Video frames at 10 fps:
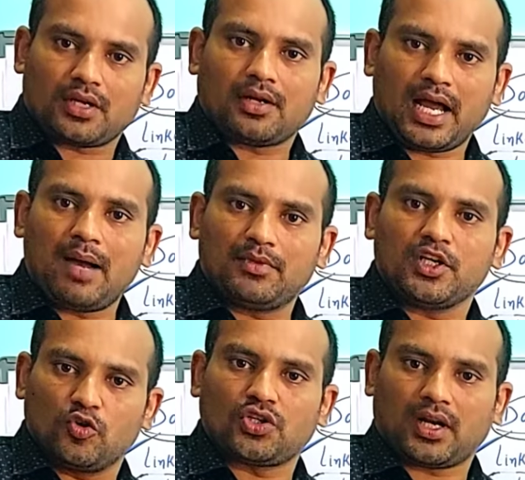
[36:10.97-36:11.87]
I am the
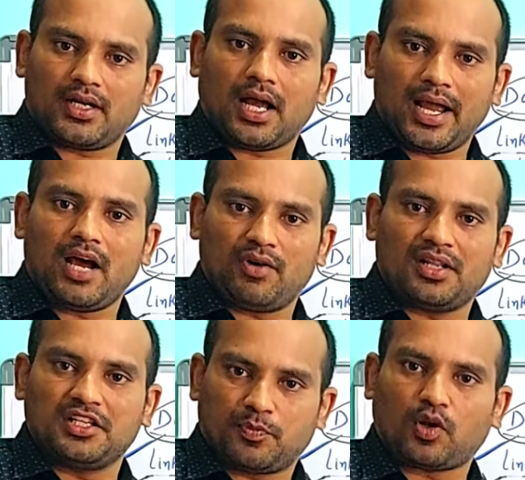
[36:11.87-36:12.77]
user, right? I have
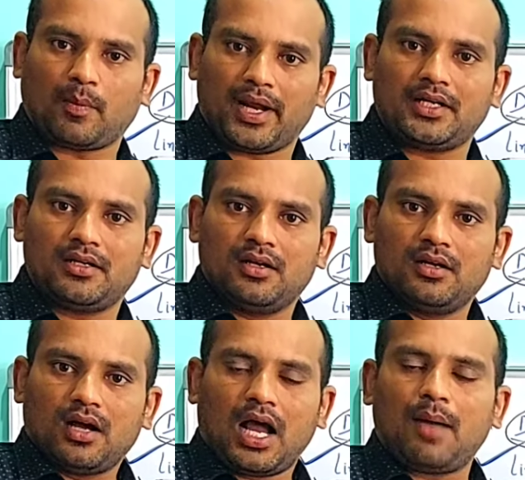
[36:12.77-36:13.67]
written this program, right?
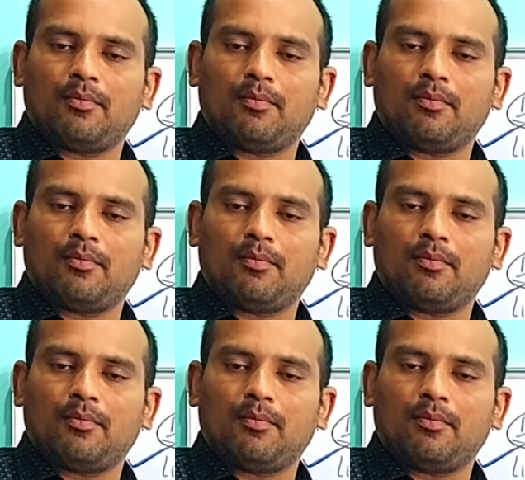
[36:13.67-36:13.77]
We